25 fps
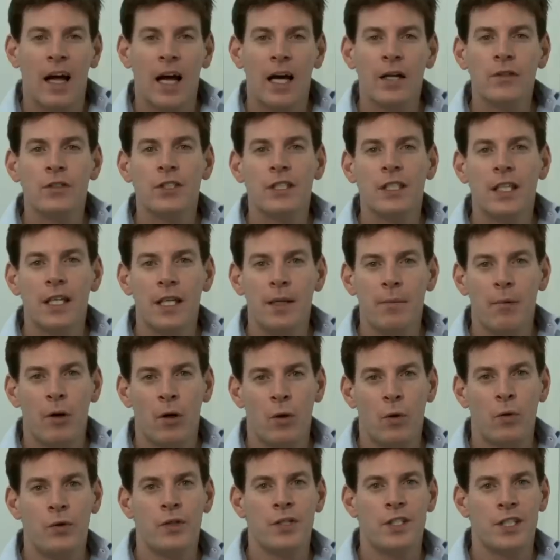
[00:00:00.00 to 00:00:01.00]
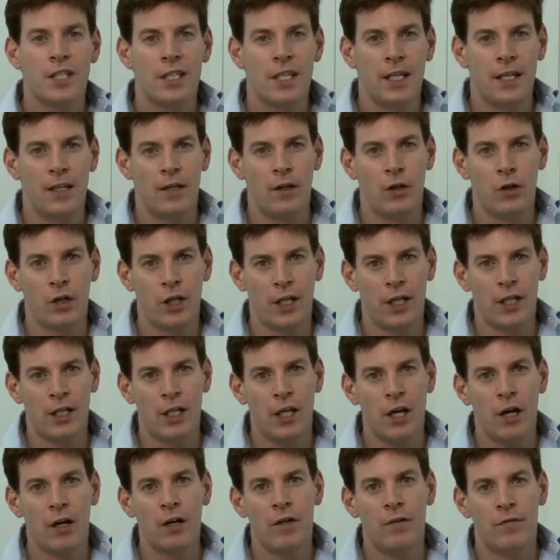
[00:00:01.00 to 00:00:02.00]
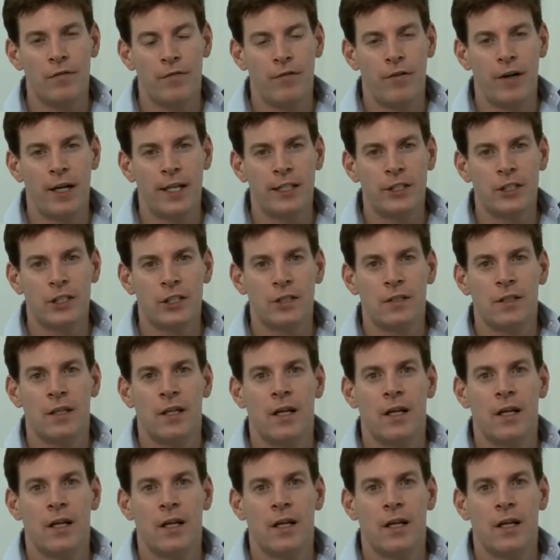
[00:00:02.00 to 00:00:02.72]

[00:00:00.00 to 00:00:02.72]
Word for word: How to keep older skin looking young and fresh